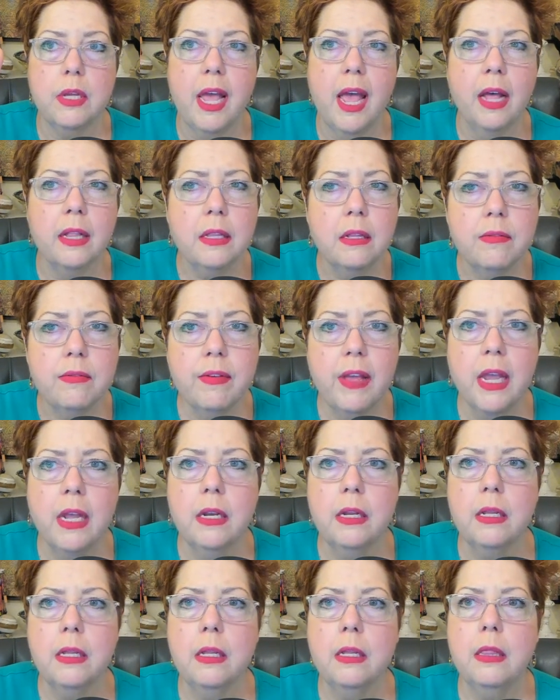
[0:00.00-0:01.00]

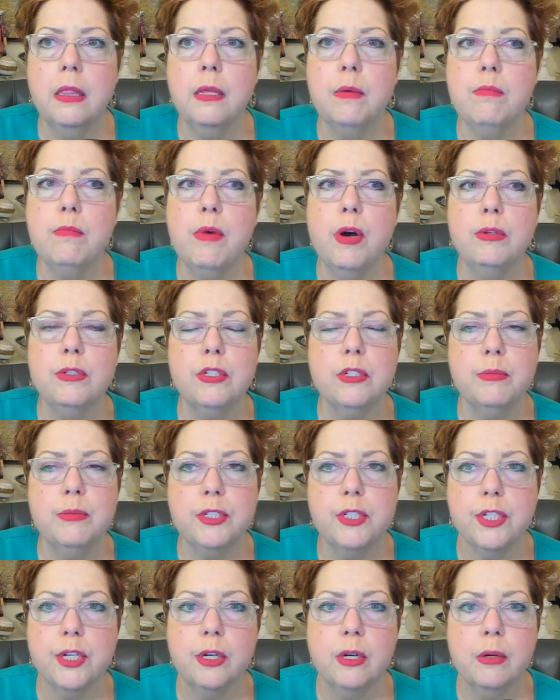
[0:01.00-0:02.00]
elevated, the most
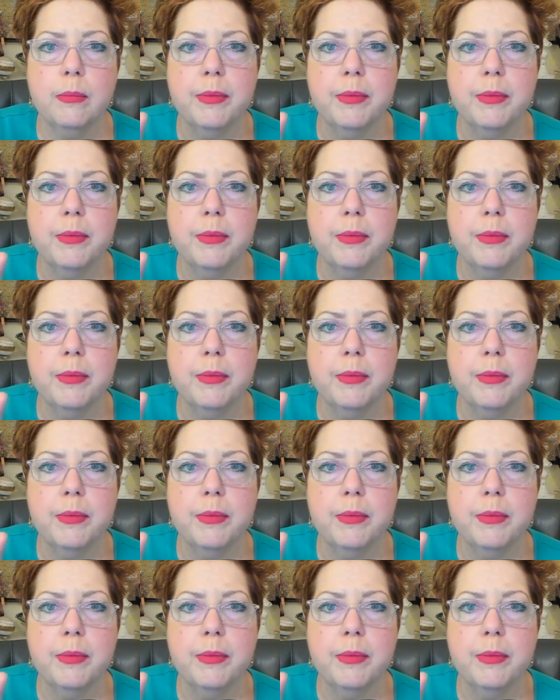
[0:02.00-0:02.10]
mature,